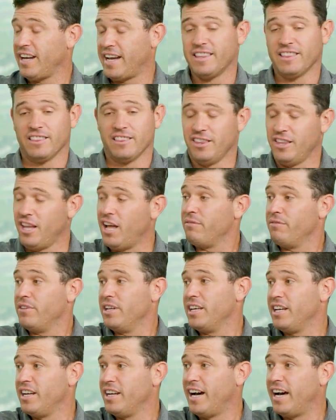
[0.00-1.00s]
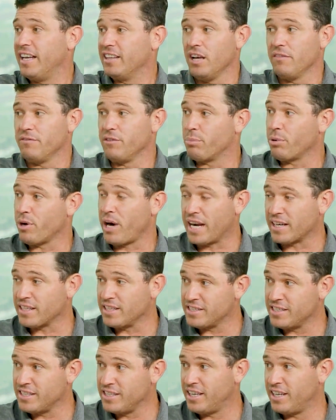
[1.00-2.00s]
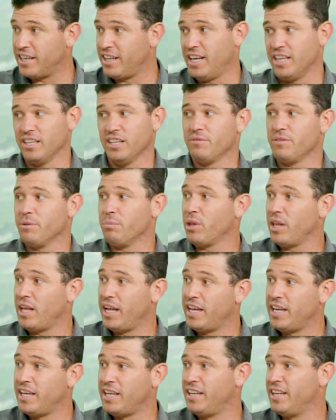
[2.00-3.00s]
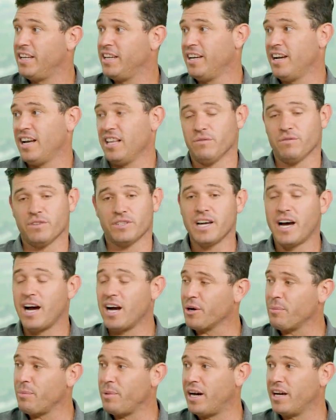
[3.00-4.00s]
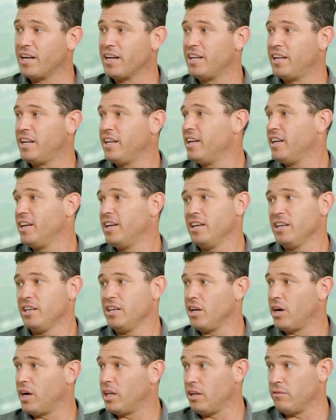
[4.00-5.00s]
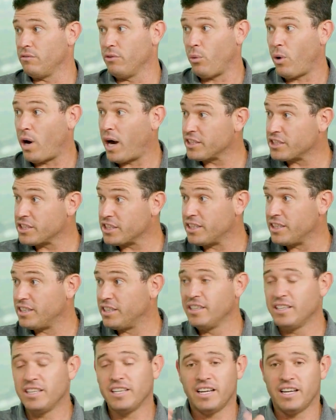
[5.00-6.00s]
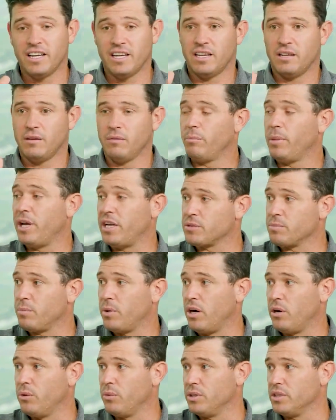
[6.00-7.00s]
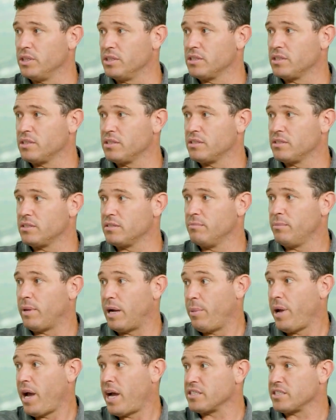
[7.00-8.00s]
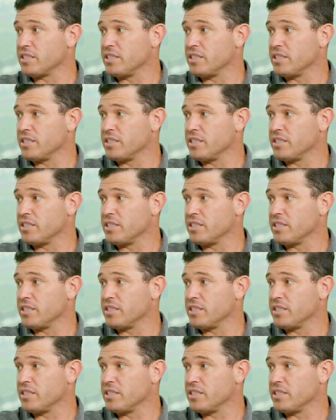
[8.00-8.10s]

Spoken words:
I loved it. I loved to practice it. I loved to play it. I loved to talk about it. You know, I loved to watch it. Baseball was my passion.